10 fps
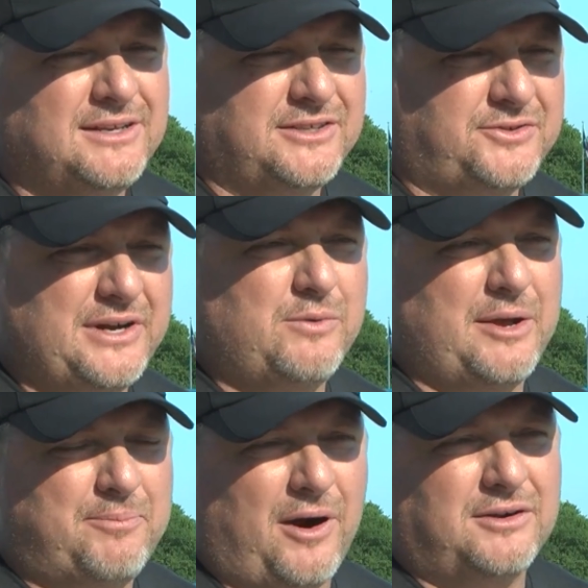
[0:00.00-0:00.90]
It's a
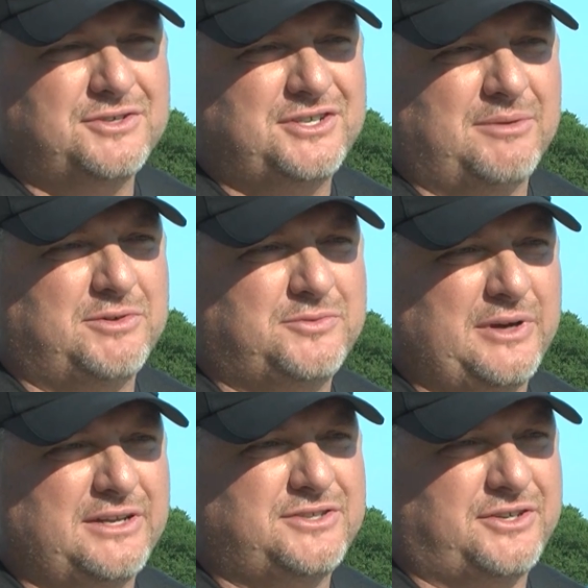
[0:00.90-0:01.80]
three-way partnership
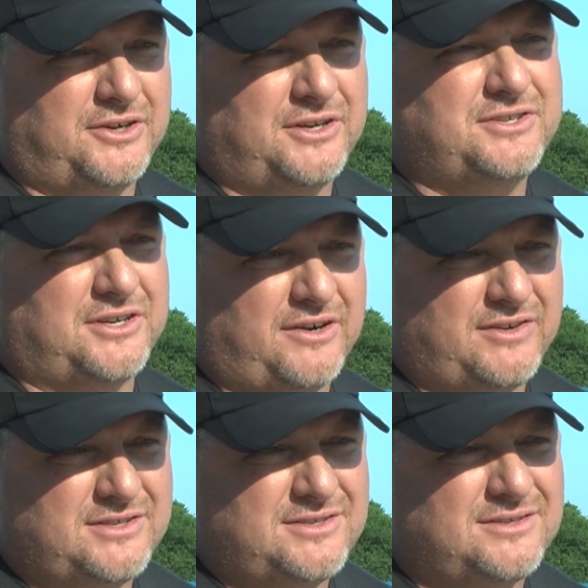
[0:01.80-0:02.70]
between Security
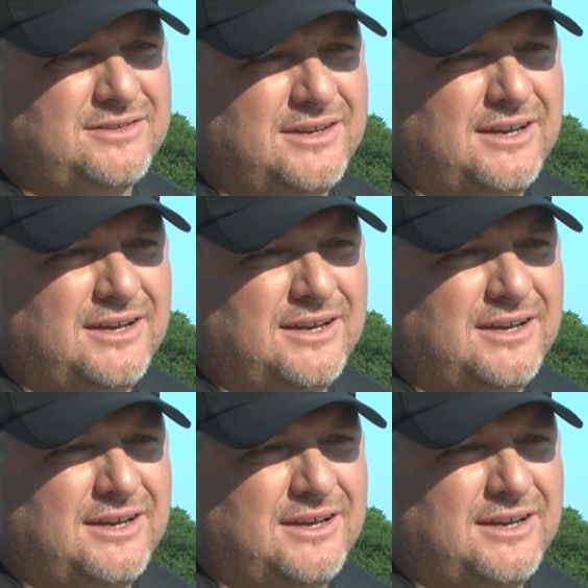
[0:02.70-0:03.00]
Service,